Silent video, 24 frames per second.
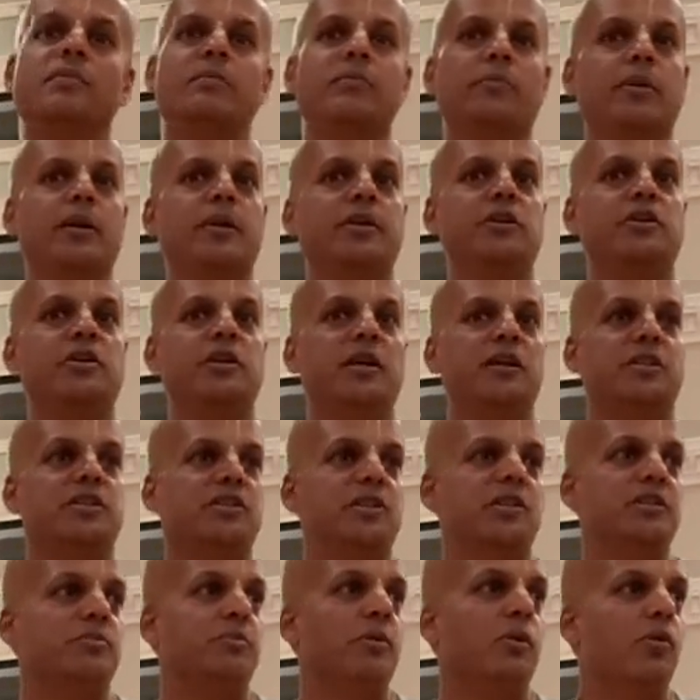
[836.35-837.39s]
but just
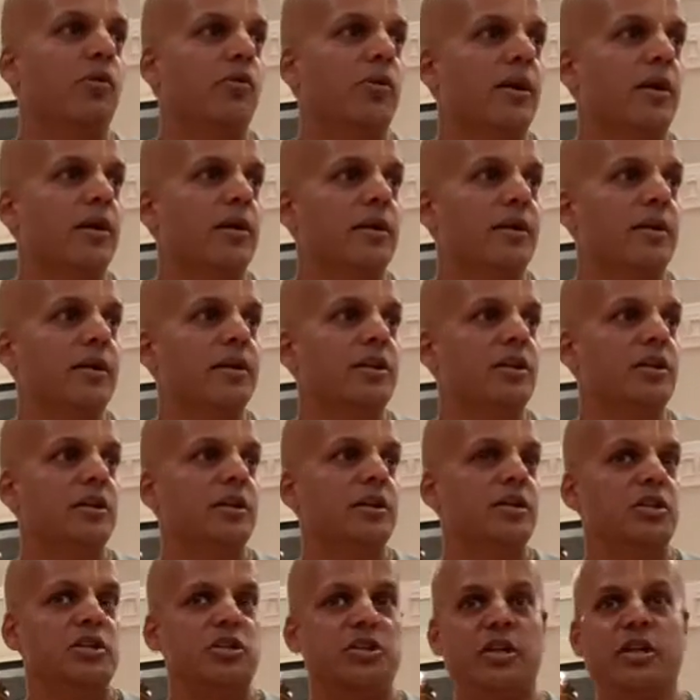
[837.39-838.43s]
as both are the
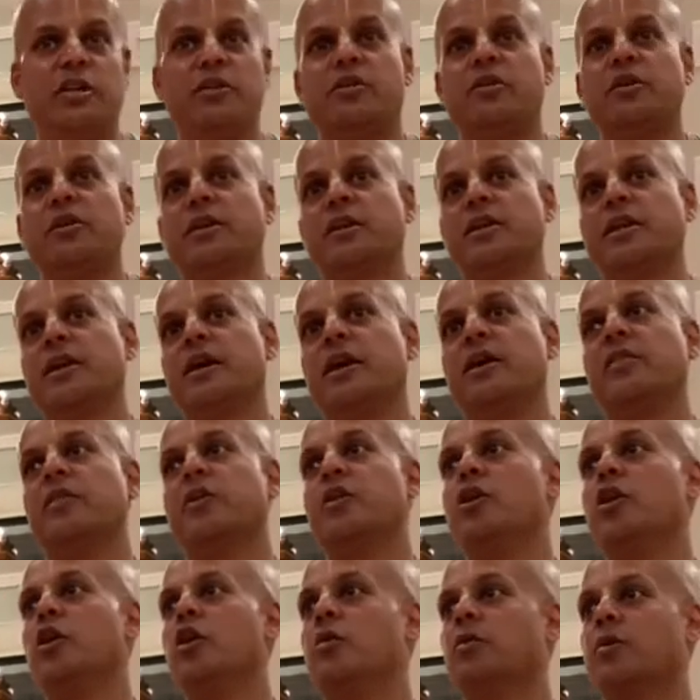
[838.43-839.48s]
Kshetra, Gyana,
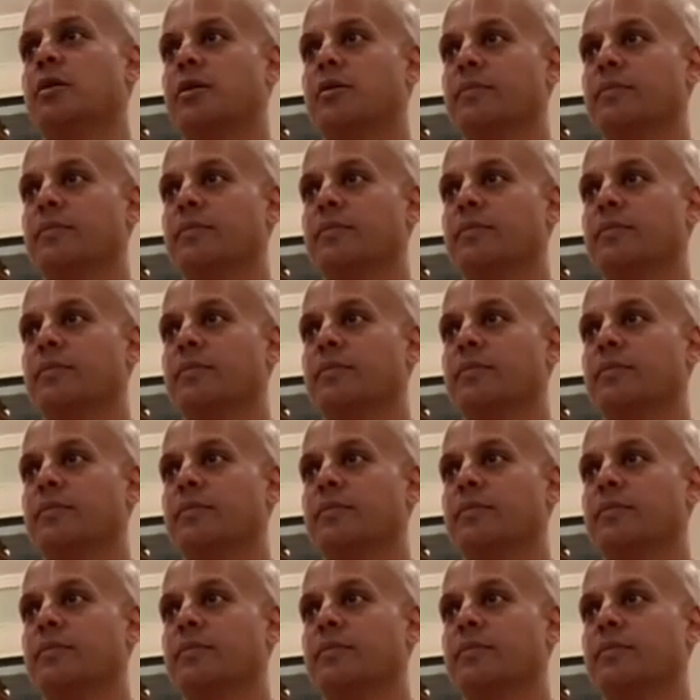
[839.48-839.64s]
knower.